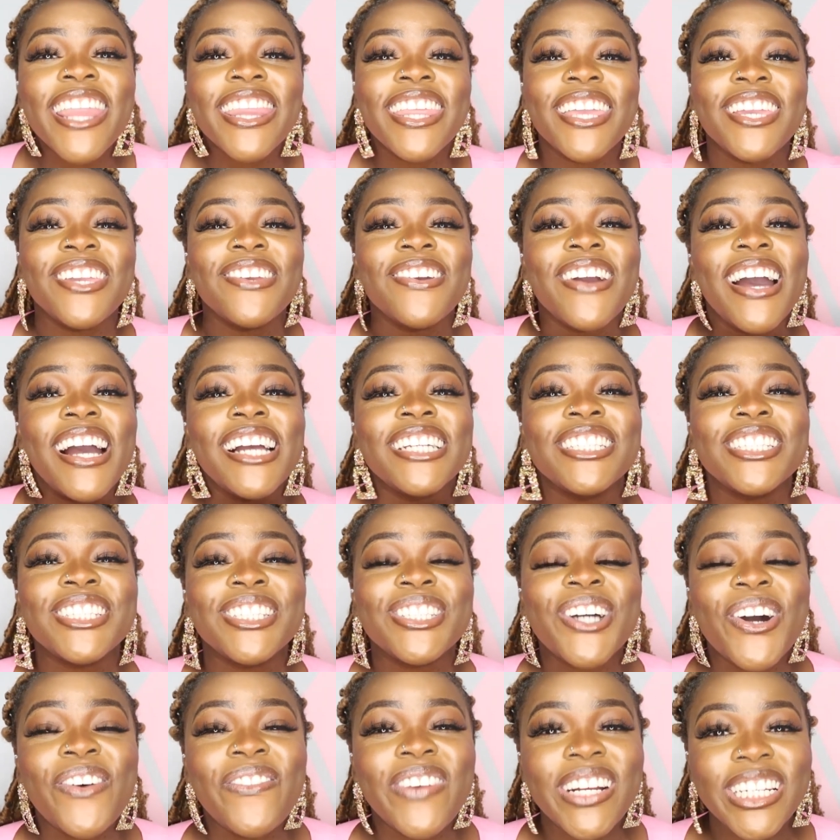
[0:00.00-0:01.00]
Thank you guys
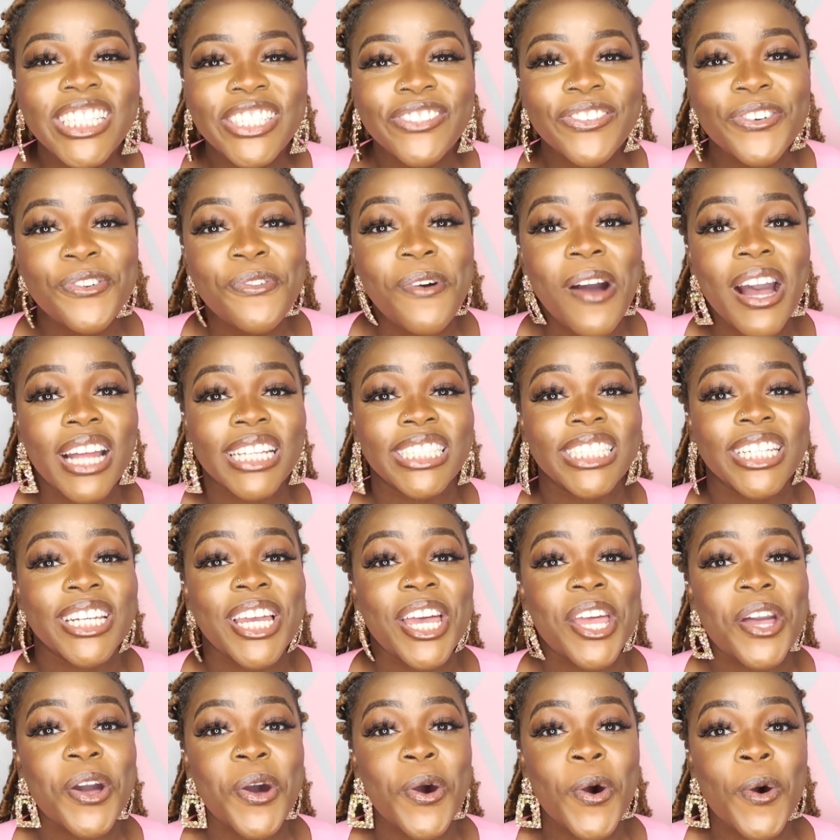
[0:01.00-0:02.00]
so much for
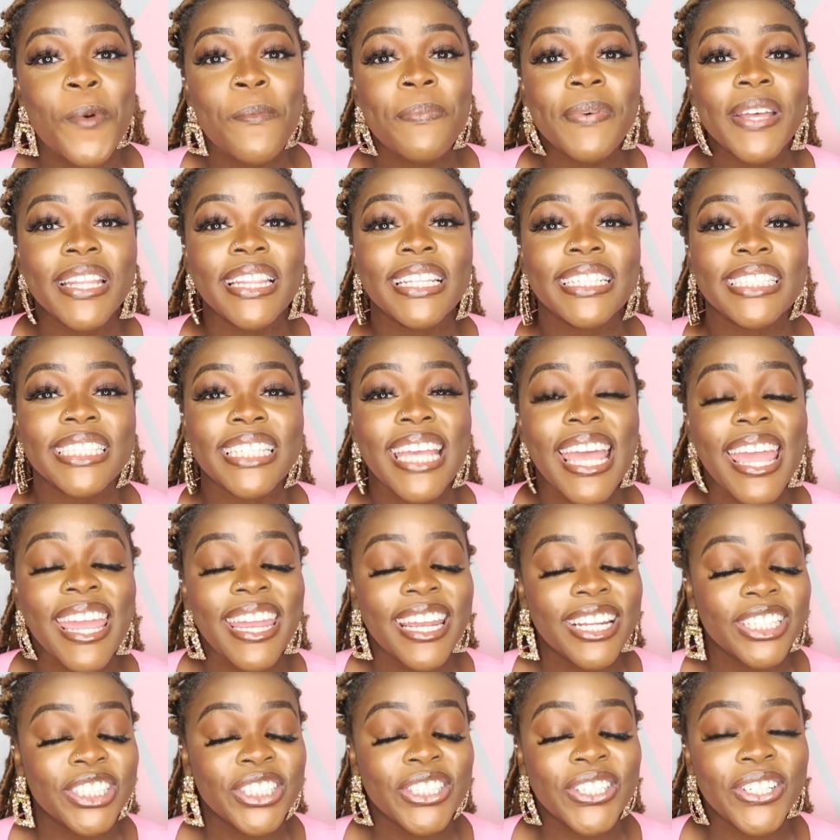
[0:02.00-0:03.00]
watching. I hope this
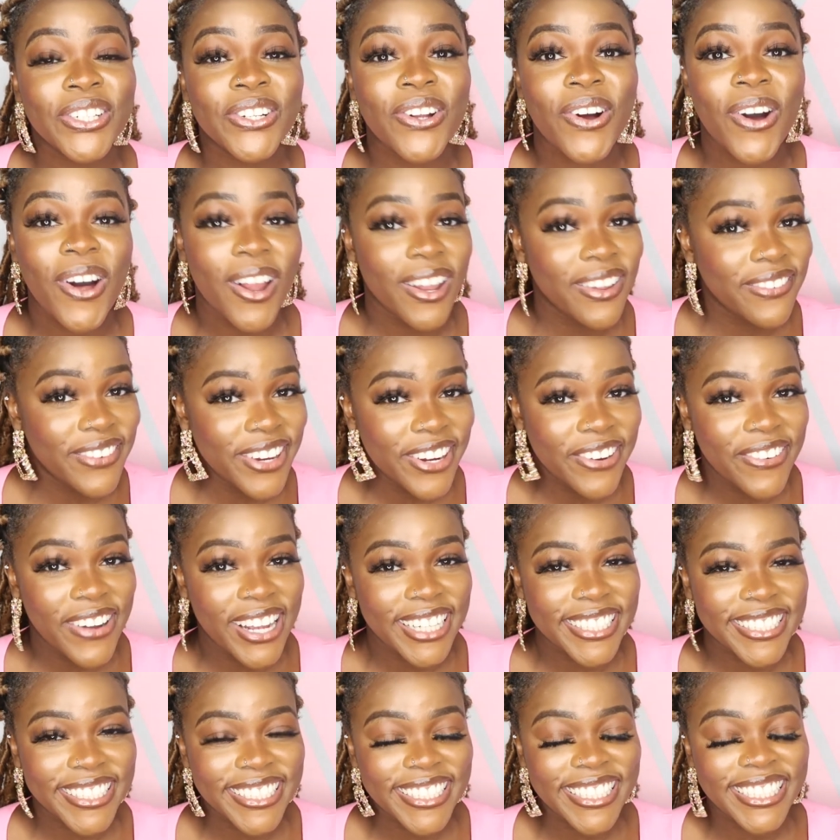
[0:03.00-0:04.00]
answered all of your
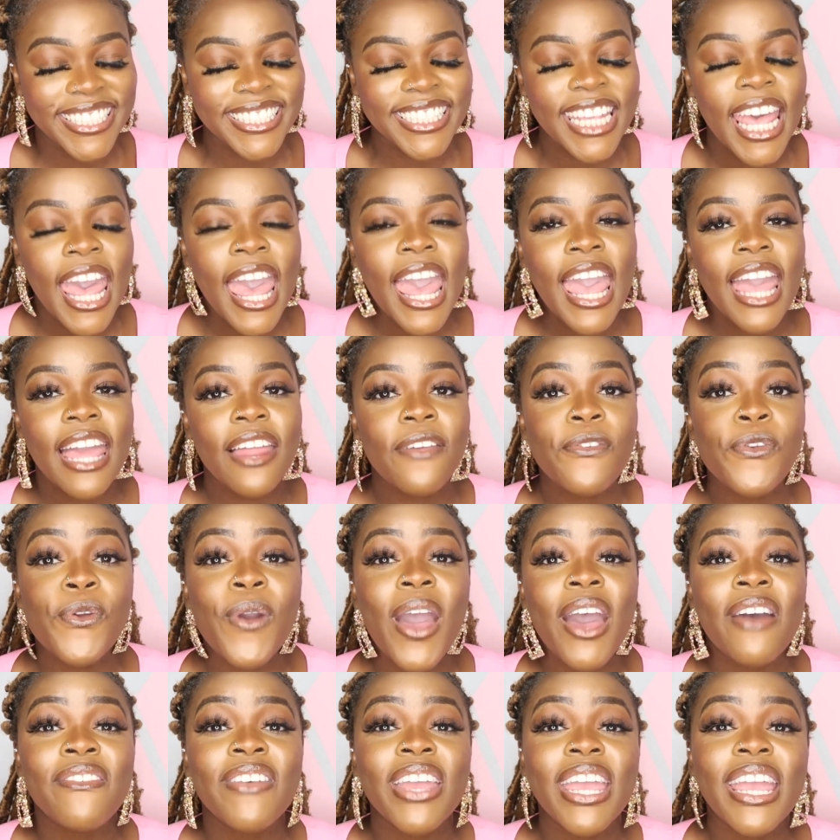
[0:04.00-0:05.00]
questions. And if
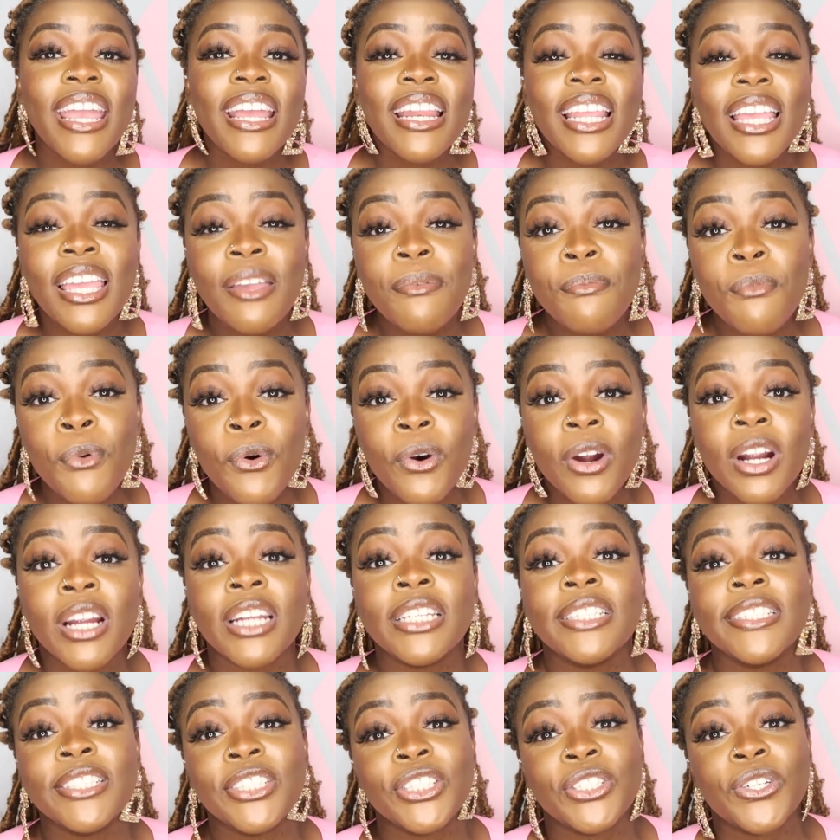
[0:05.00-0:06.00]
you have any more
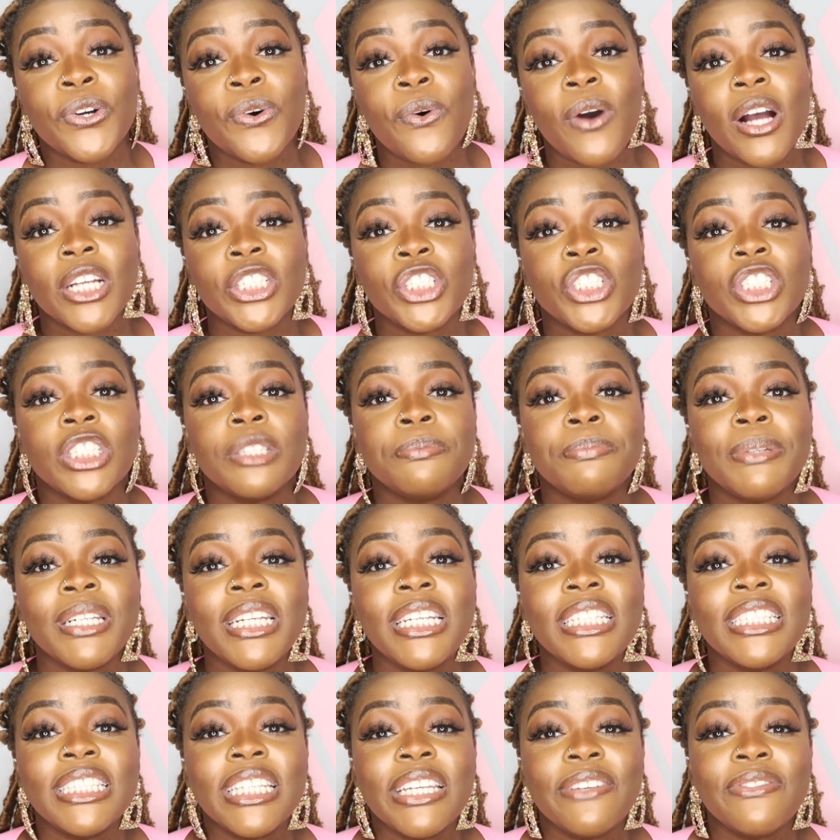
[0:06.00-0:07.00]
additional questions,
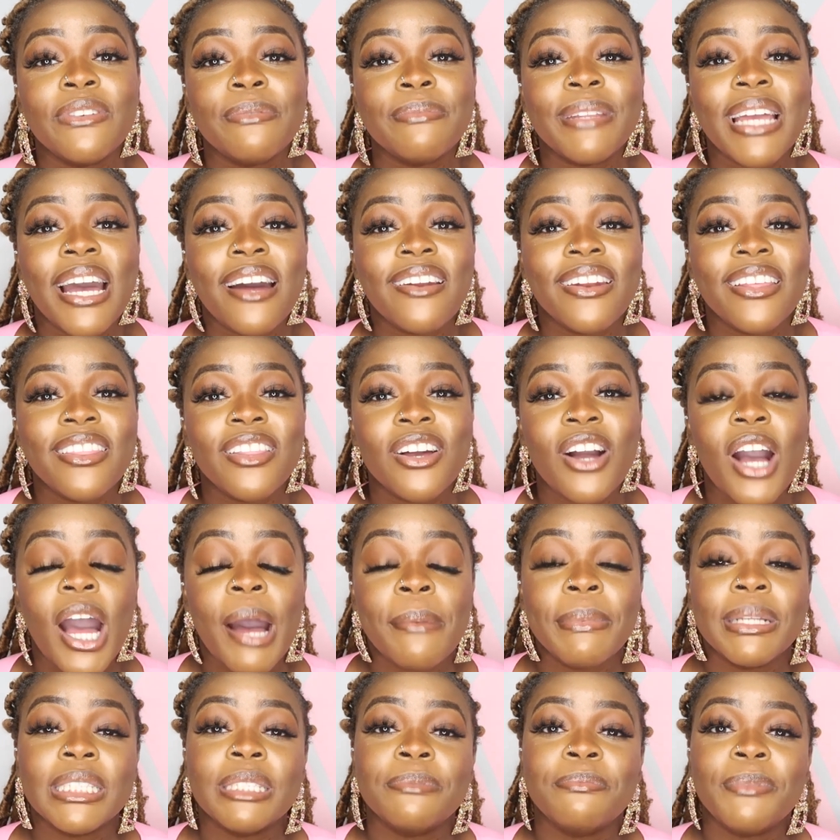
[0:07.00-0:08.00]
please leave them down in the
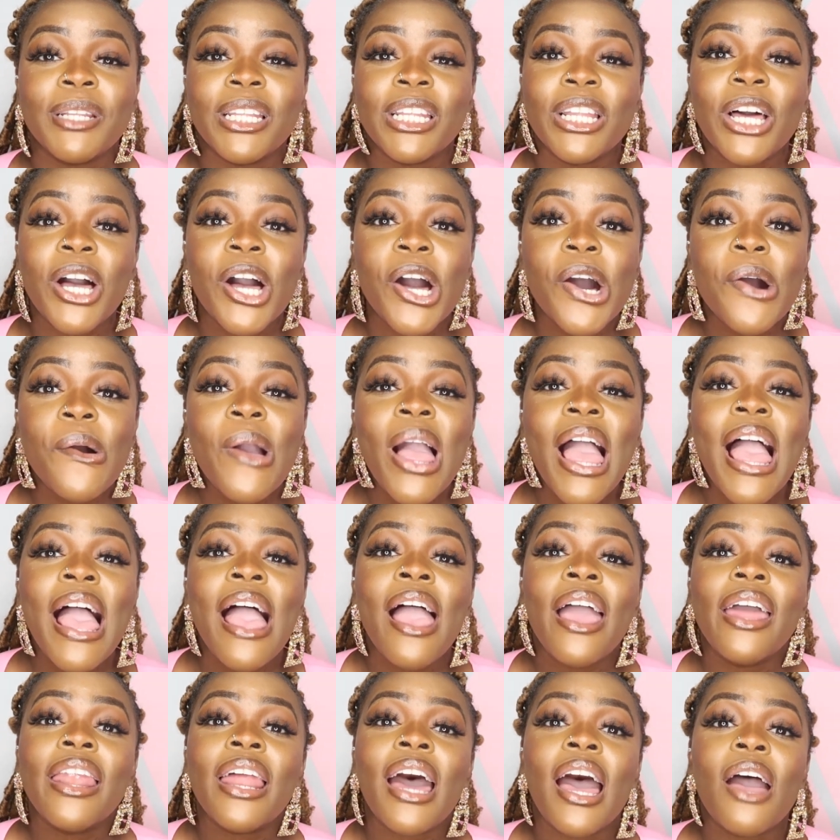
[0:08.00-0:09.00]
comments below,
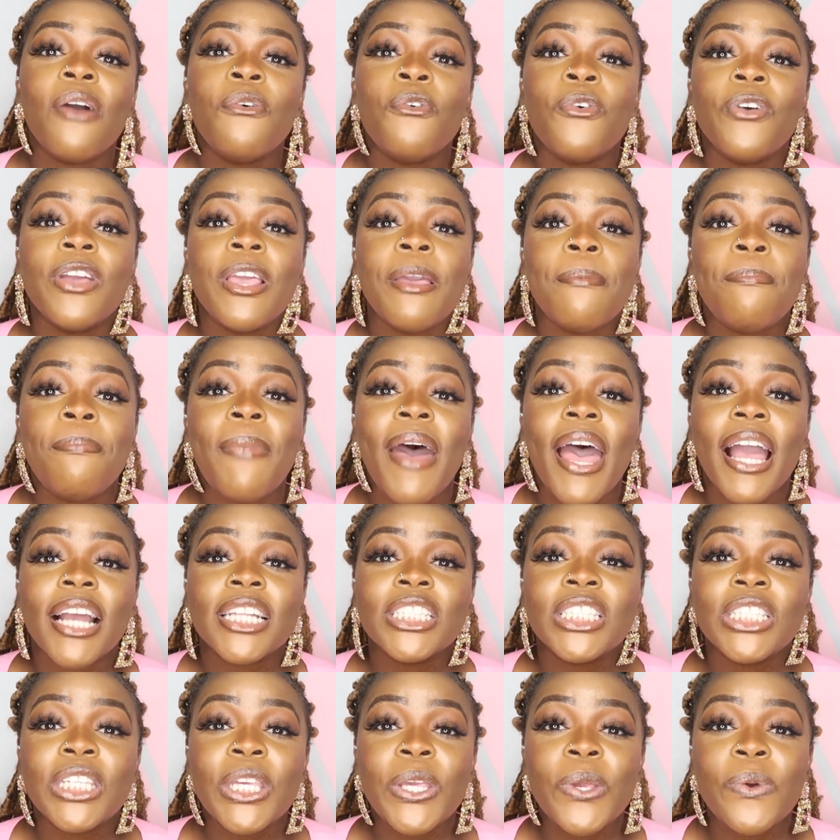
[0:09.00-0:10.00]
and I will get
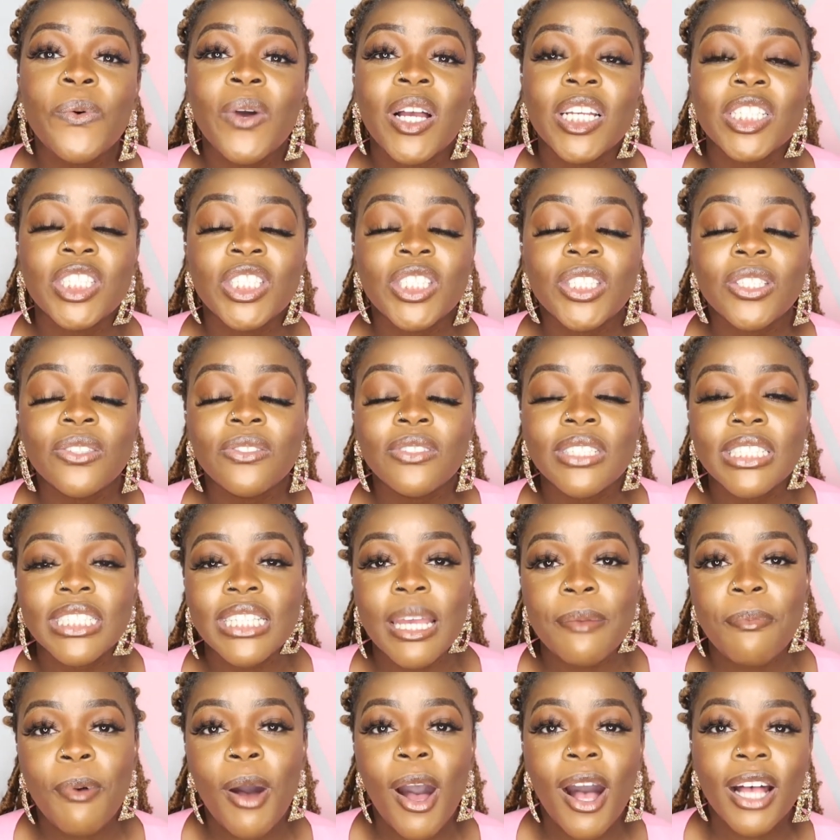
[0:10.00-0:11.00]
back to you as soon
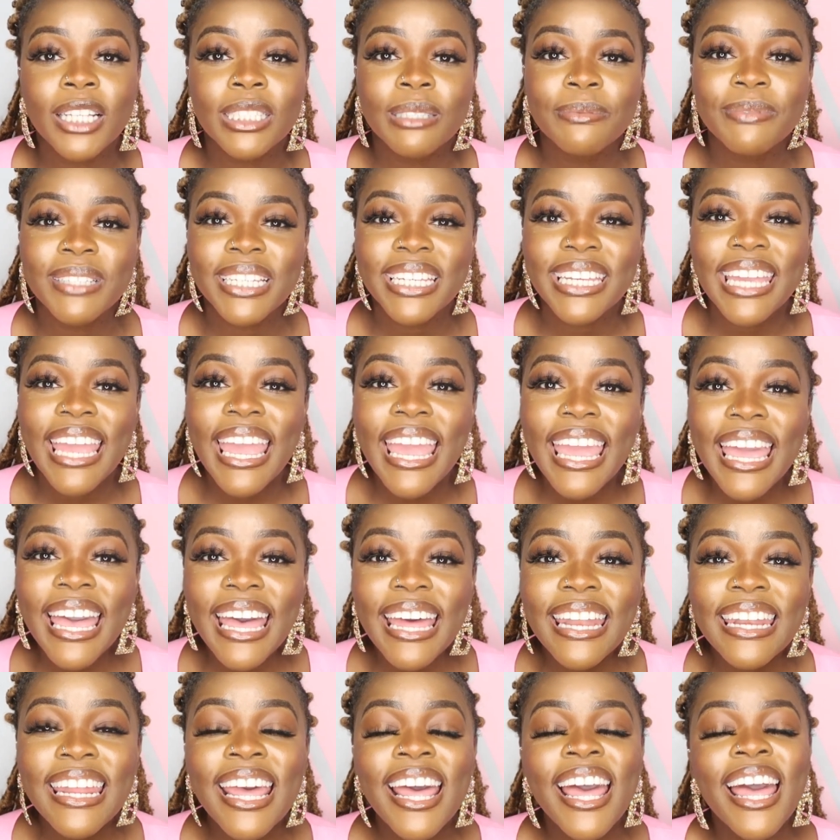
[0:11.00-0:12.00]
as I possibly
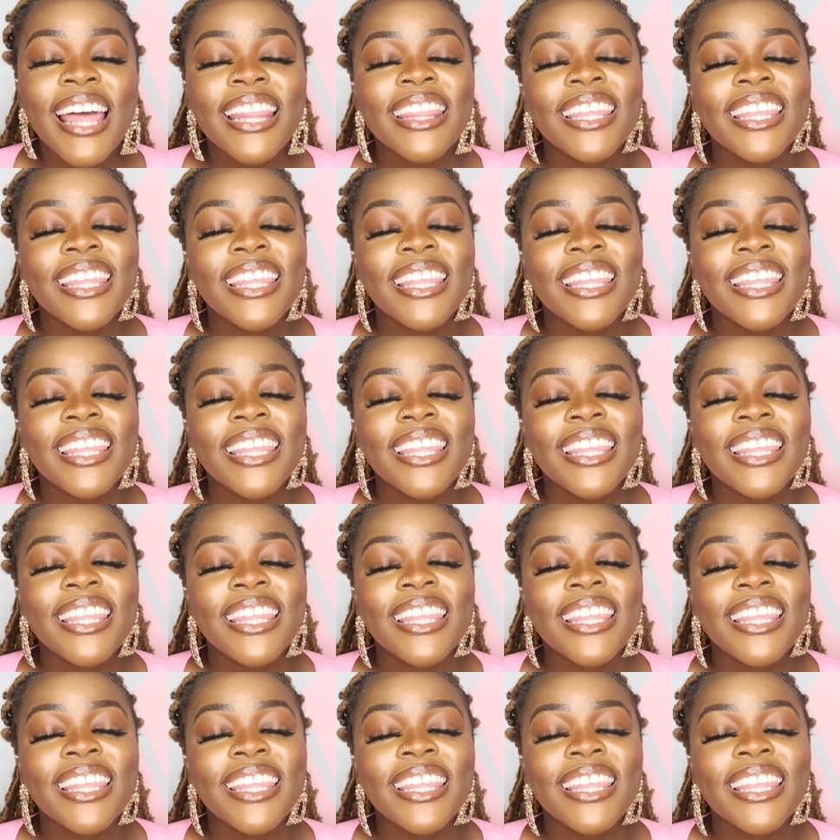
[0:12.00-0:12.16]
can.